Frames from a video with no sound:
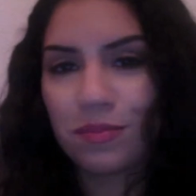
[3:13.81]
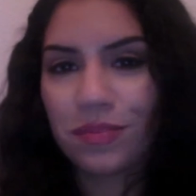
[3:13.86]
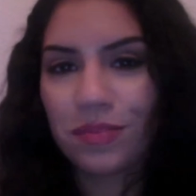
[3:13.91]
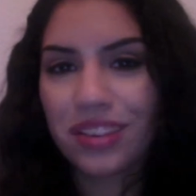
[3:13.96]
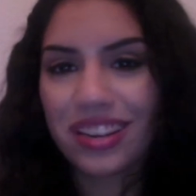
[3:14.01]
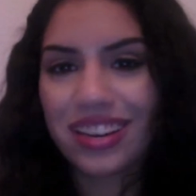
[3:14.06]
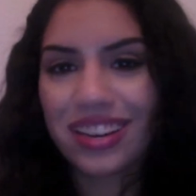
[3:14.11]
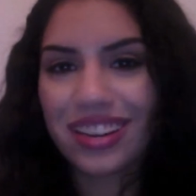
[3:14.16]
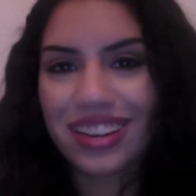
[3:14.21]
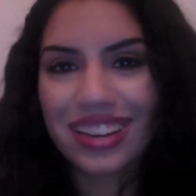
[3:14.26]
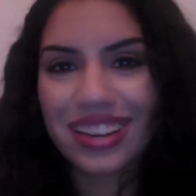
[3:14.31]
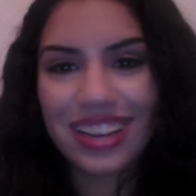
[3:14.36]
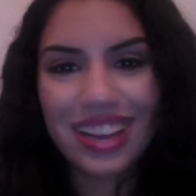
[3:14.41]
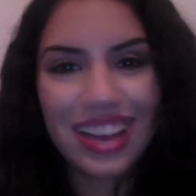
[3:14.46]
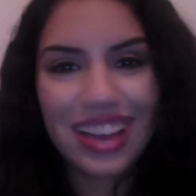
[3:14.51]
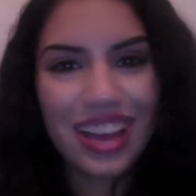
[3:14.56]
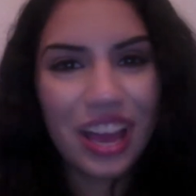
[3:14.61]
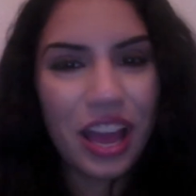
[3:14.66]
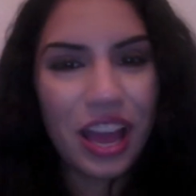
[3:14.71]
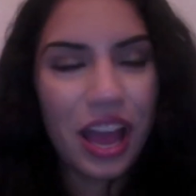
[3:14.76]
I'm kidding.
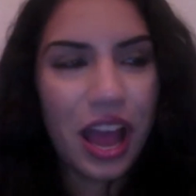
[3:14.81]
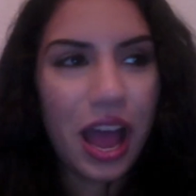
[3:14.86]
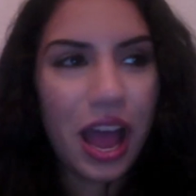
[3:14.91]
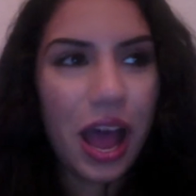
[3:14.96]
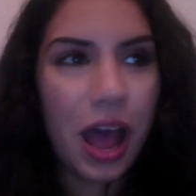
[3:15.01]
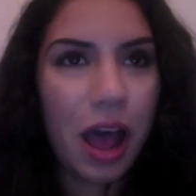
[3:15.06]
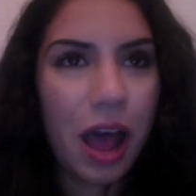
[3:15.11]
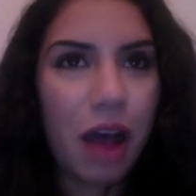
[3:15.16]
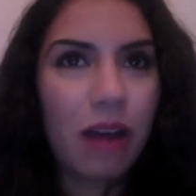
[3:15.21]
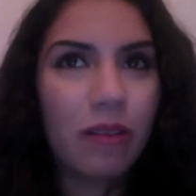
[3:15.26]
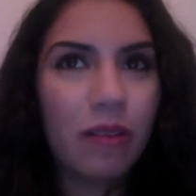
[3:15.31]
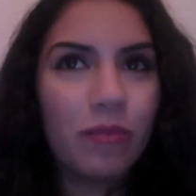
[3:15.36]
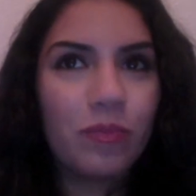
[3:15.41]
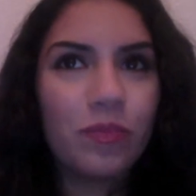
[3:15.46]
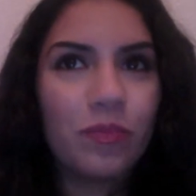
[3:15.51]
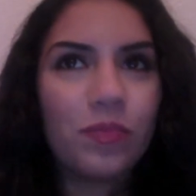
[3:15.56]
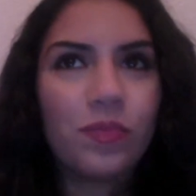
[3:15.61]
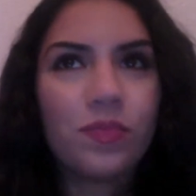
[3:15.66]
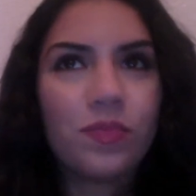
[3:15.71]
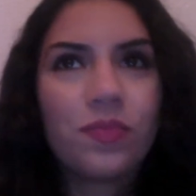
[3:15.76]
Um,